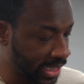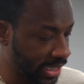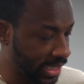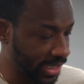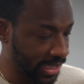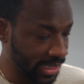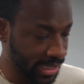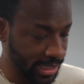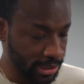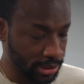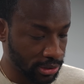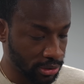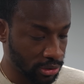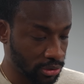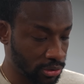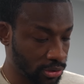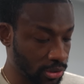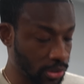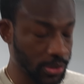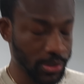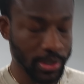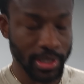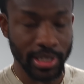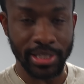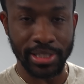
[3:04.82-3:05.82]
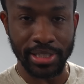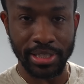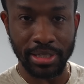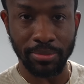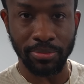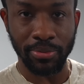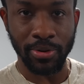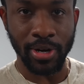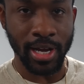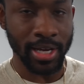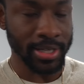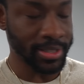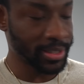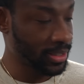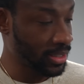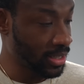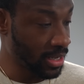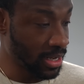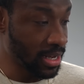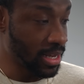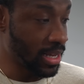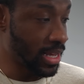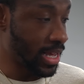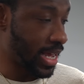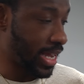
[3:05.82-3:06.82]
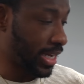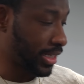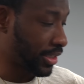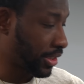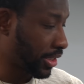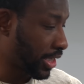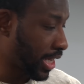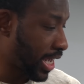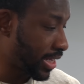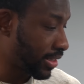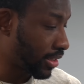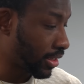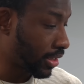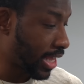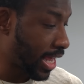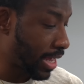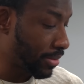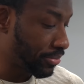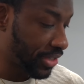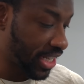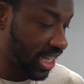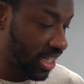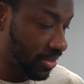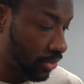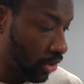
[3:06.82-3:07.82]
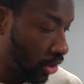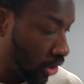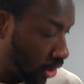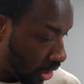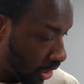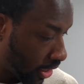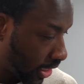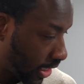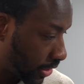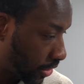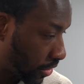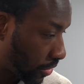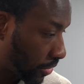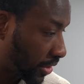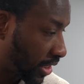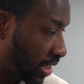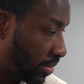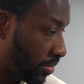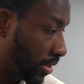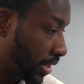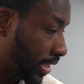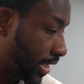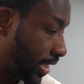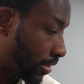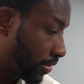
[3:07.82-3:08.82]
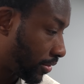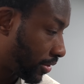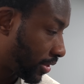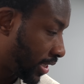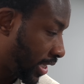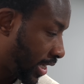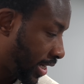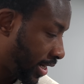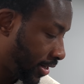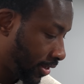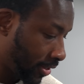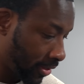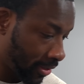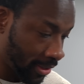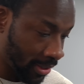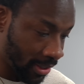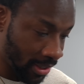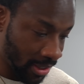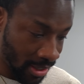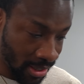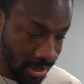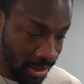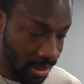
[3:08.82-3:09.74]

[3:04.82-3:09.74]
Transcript: it, it's so easy to press. I actually had the laptop on as I was coming downstairs,